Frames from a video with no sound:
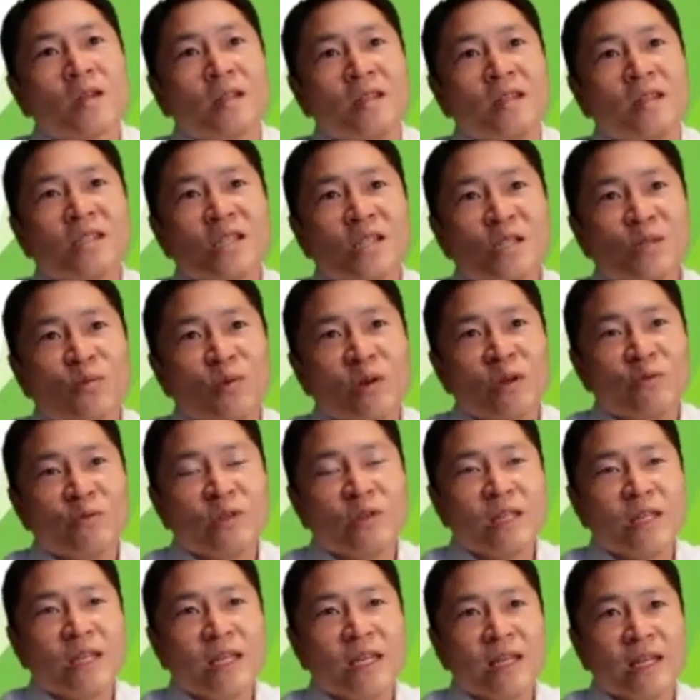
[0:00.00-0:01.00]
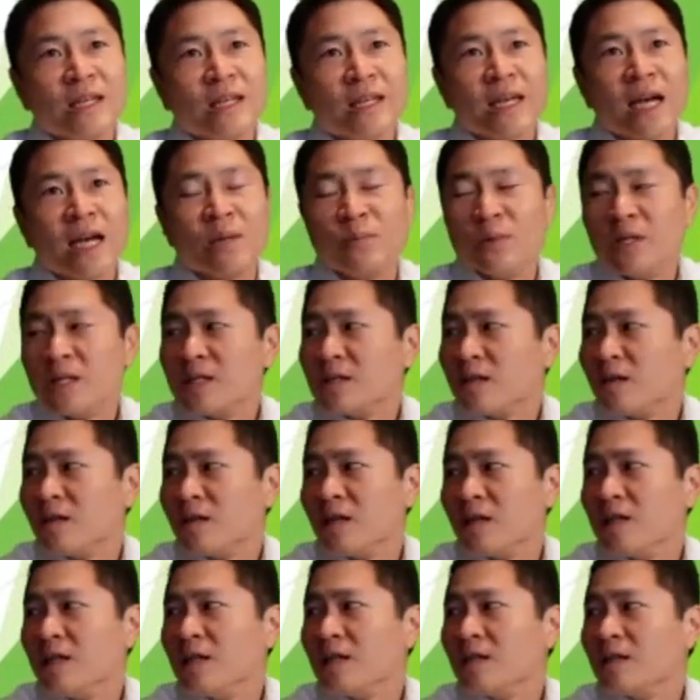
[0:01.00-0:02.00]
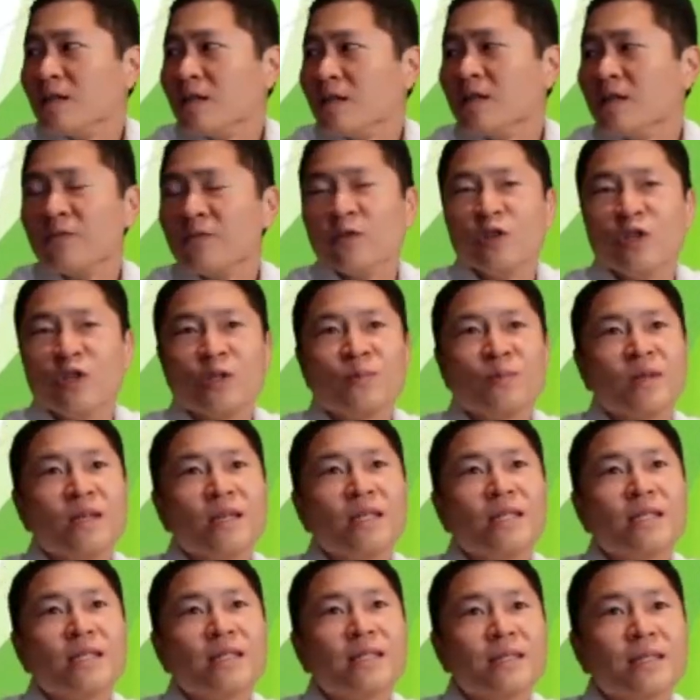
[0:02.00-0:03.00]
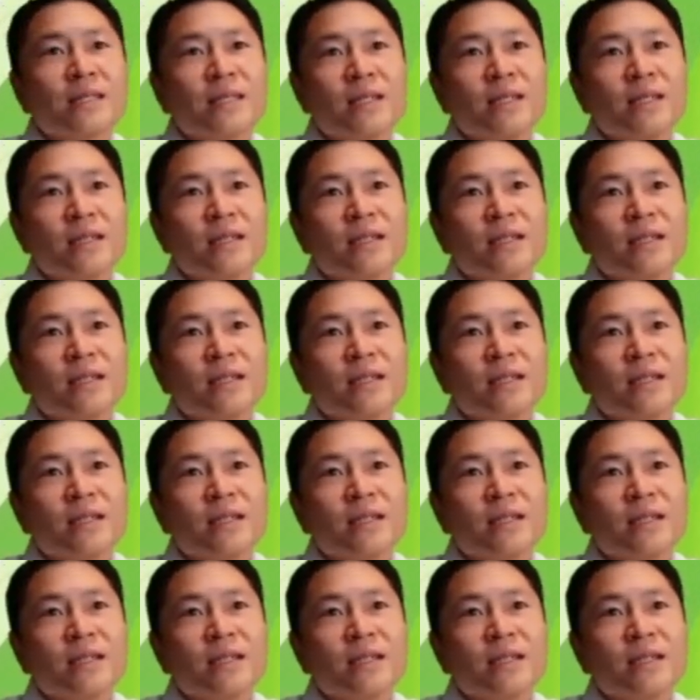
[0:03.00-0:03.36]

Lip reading: This is what really got me started in the first place.